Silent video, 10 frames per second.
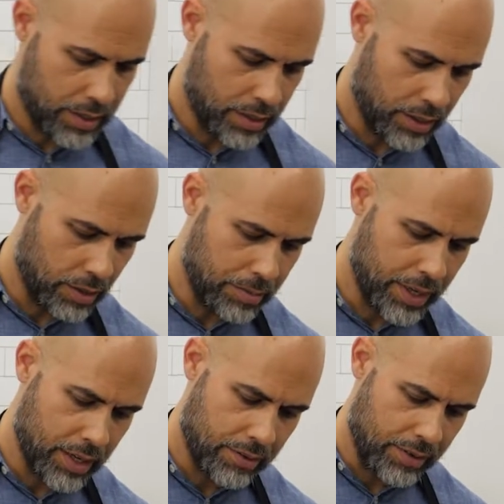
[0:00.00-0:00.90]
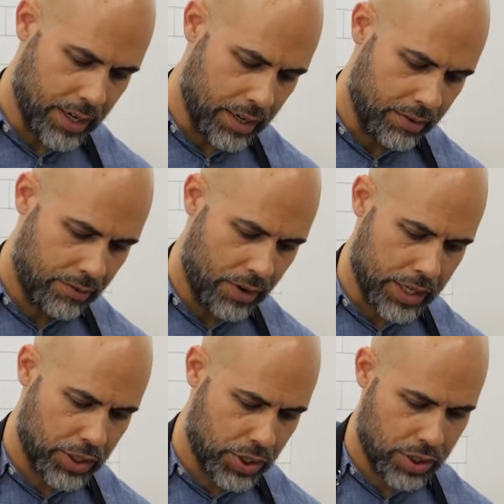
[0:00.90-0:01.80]
a little bit of
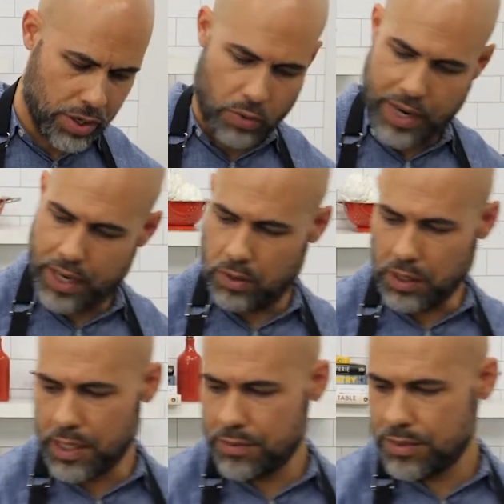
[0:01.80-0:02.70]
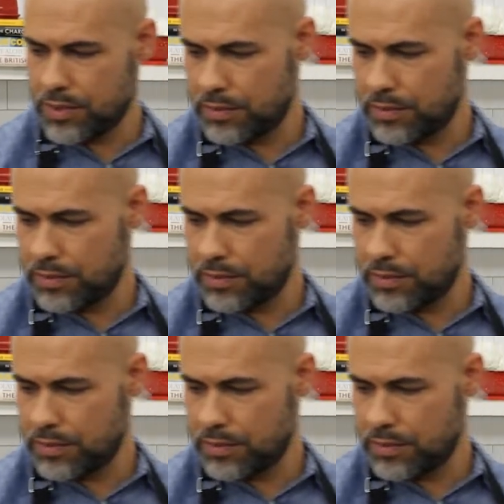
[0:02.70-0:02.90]
fresh oregano leaves.